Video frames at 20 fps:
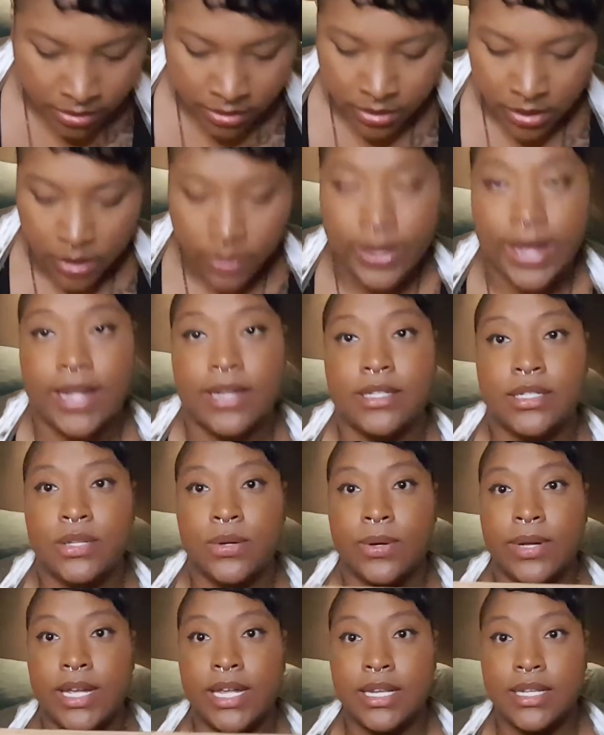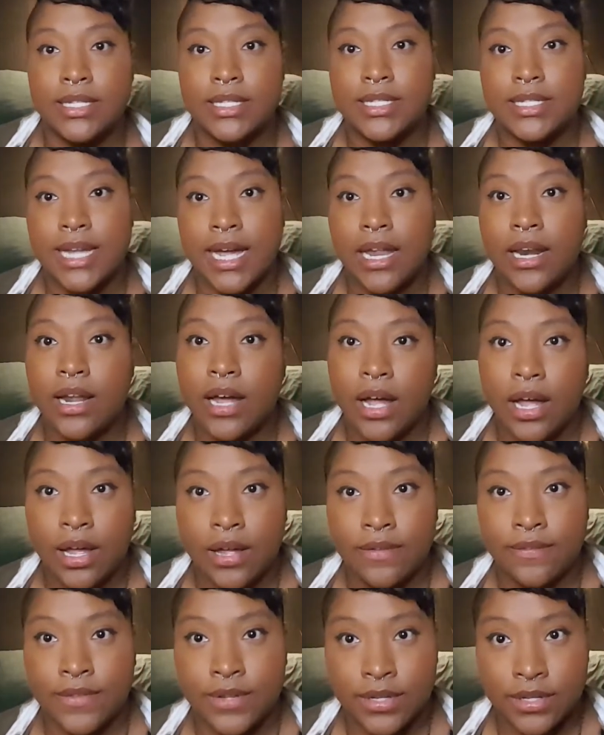Okay, so instead
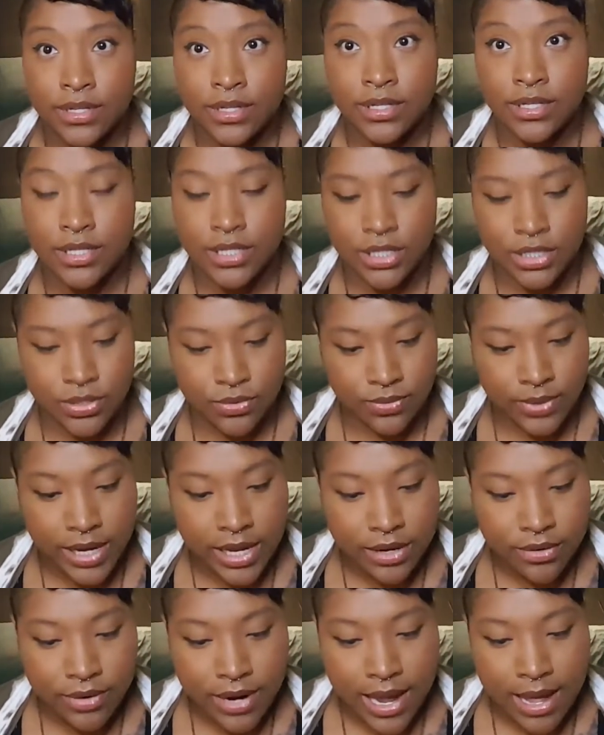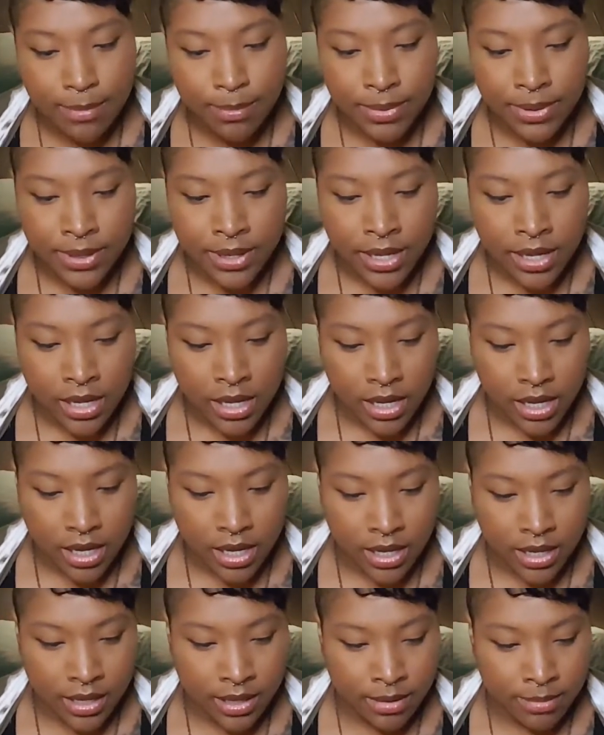of saran wrap,
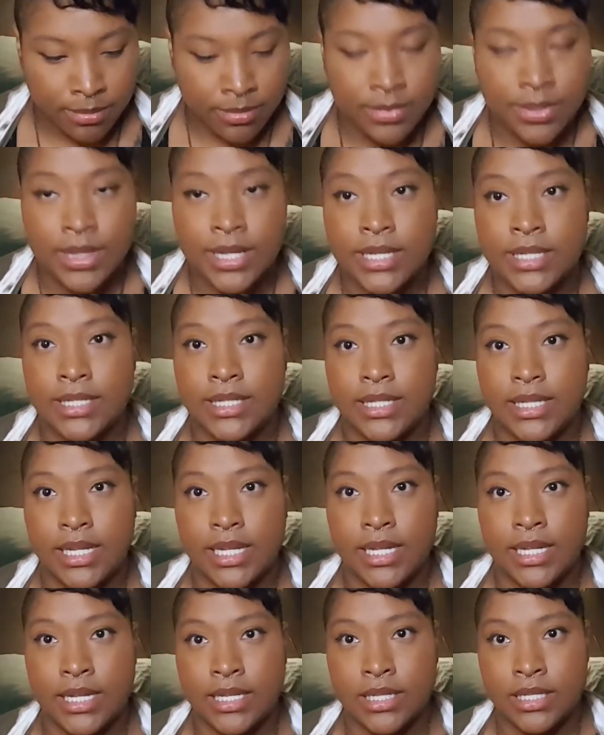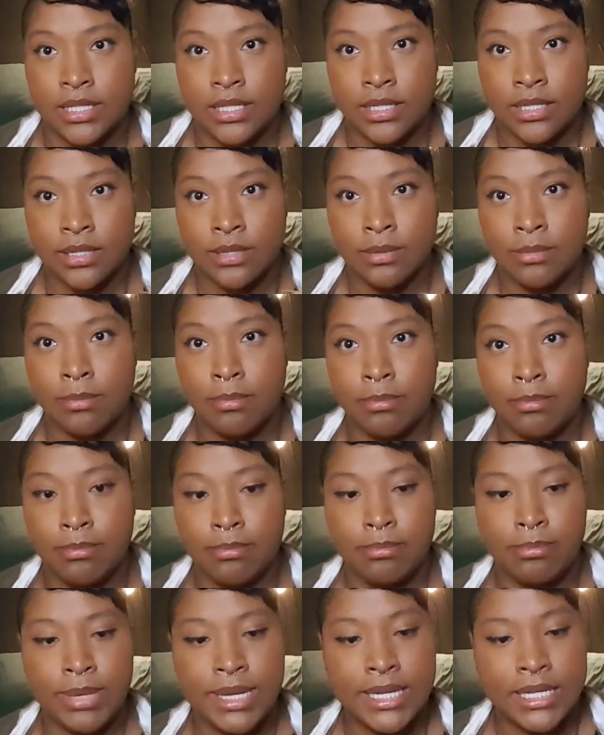this is
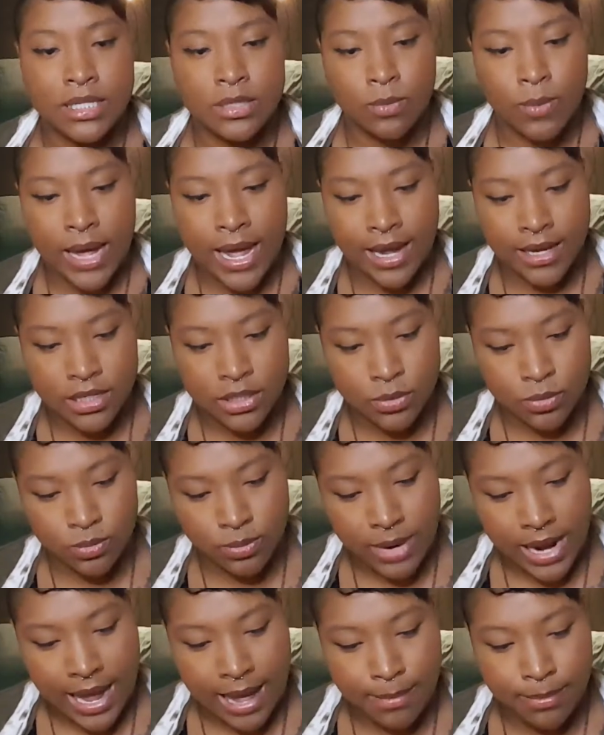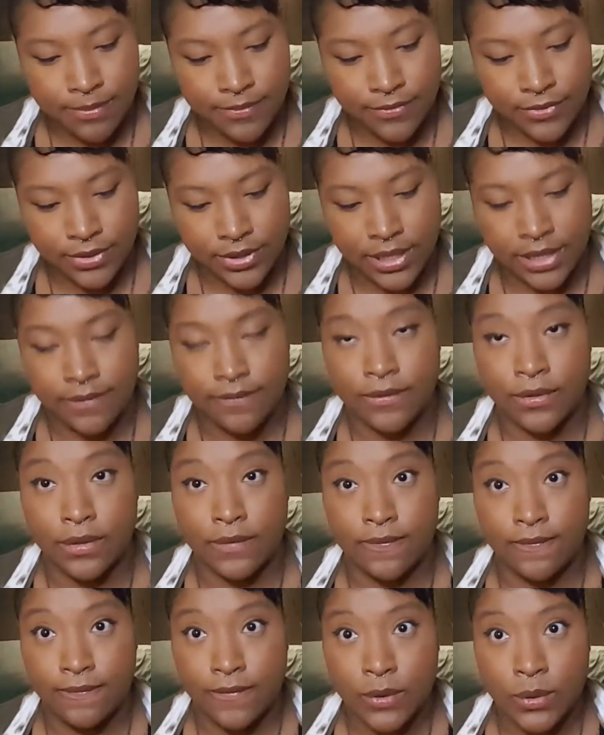beeswax wrap for the
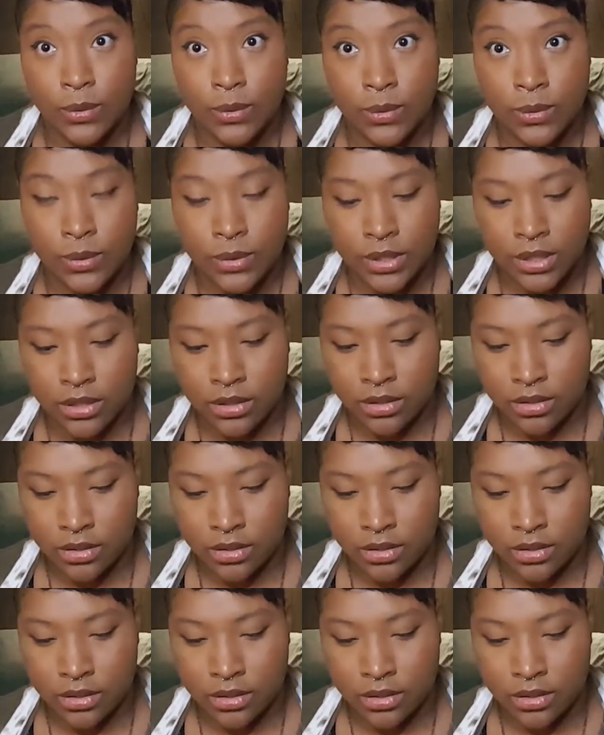food.